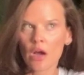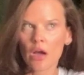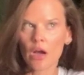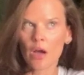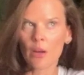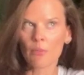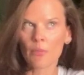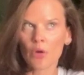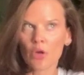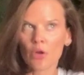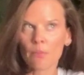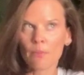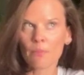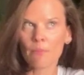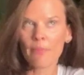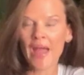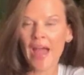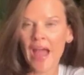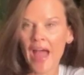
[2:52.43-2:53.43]
um,
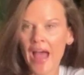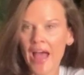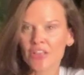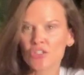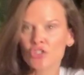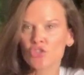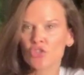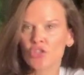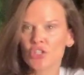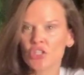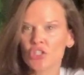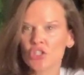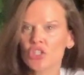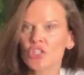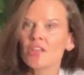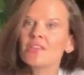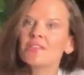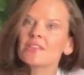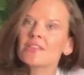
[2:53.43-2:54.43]
past
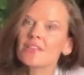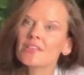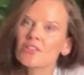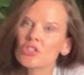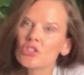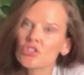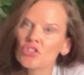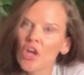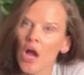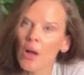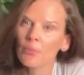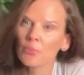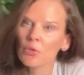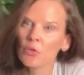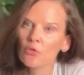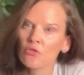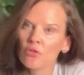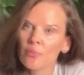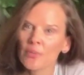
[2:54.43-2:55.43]
traditions stop
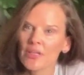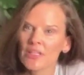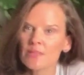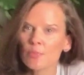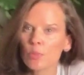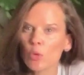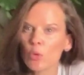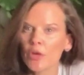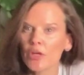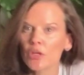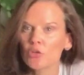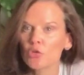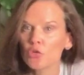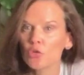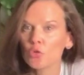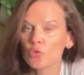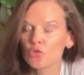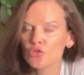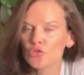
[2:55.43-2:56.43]
you from exploring
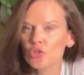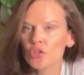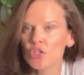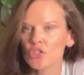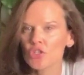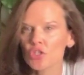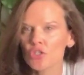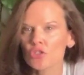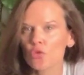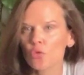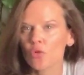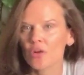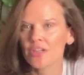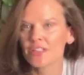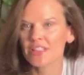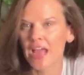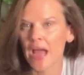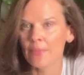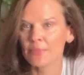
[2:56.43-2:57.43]
new traditions or
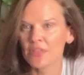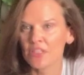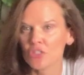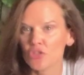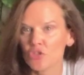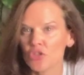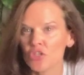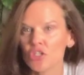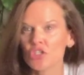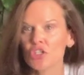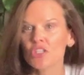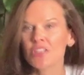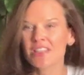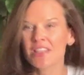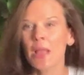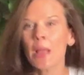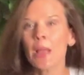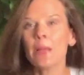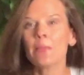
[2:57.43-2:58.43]
adapting
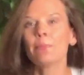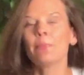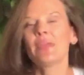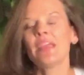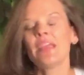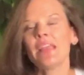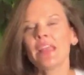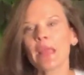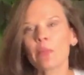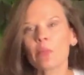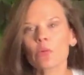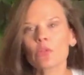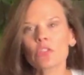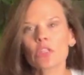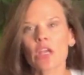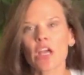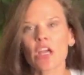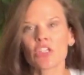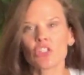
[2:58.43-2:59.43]
traditions. Being able
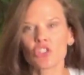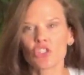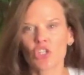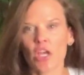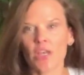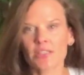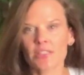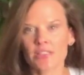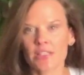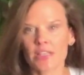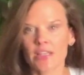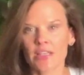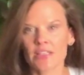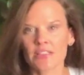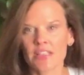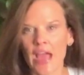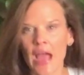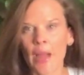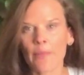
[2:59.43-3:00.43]
to adjust and
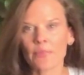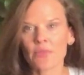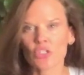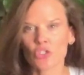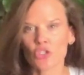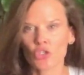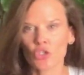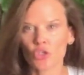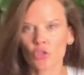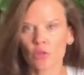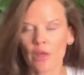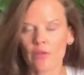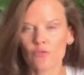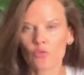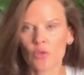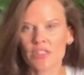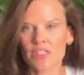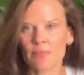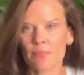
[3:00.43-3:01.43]
adapt to your
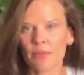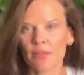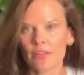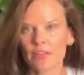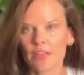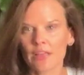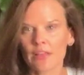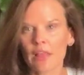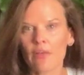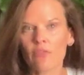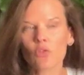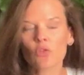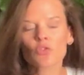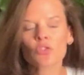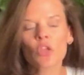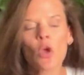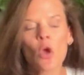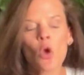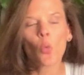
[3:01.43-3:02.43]
loved one's ability
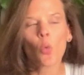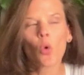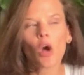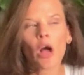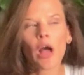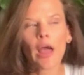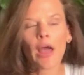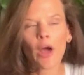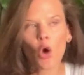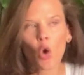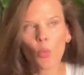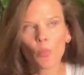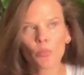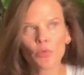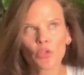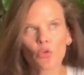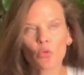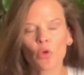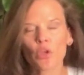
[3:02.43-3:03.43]
levels will
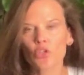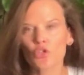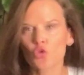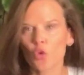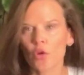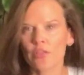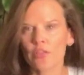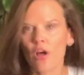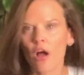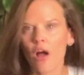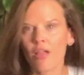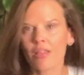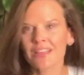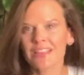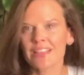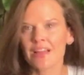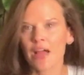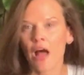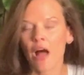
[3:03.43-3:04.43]
help you enjoy the
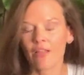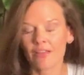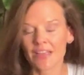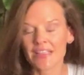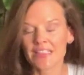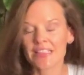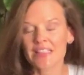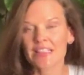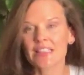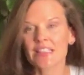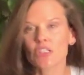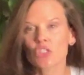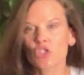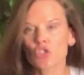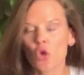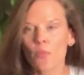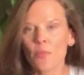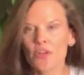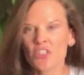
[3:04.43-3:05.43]
holiday season
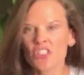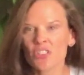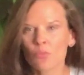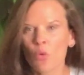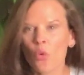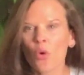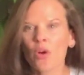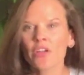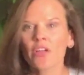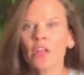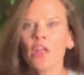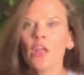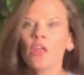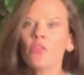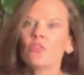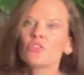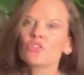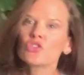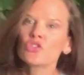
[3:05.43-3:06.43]
so much more
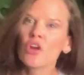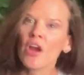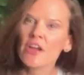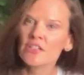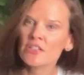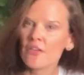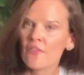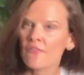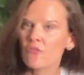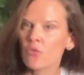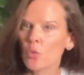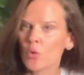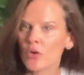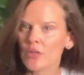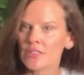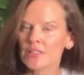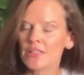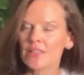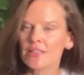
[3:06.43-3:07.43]
than trying to
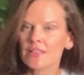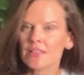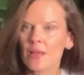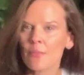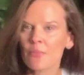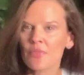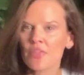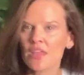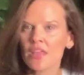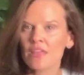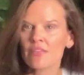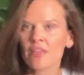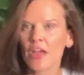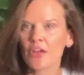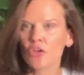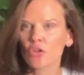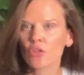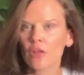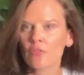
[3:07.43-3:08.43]
force something
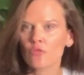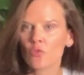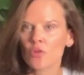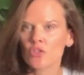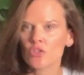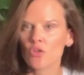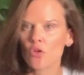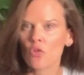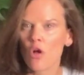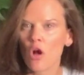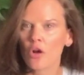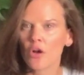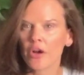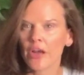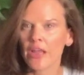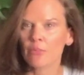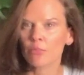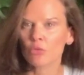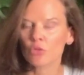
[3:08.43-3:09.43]
that your loved one's no longer
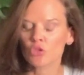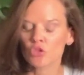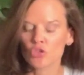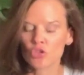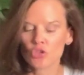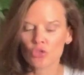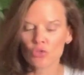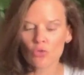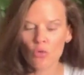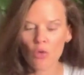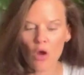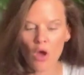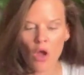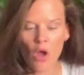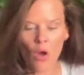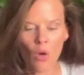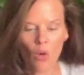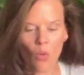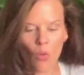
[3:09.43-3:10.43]
able to do
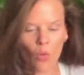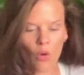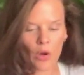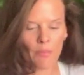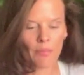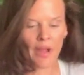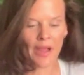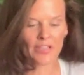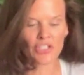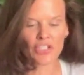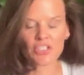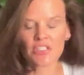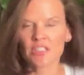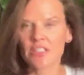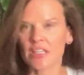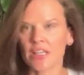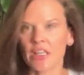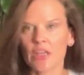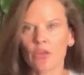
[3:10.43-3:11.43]
or by
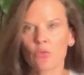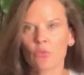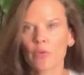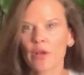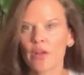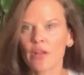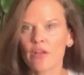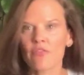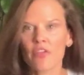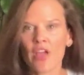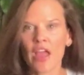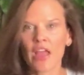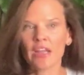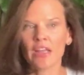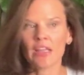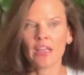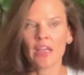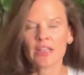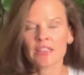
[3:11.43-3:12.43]
just getting rid of
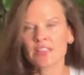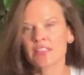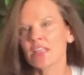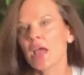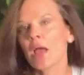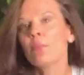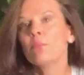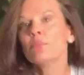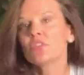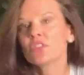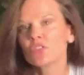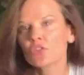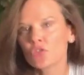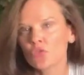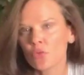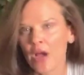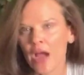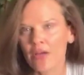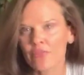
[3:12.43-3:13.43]
any attempt
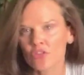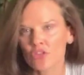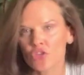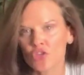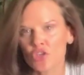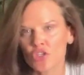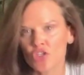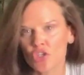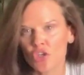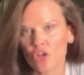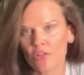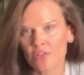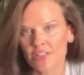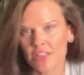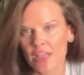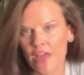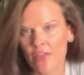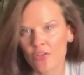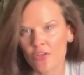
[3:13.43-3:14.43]
to have a tradition
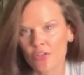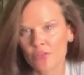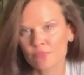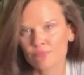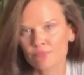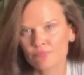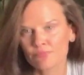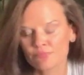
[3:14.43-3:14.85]
altogether.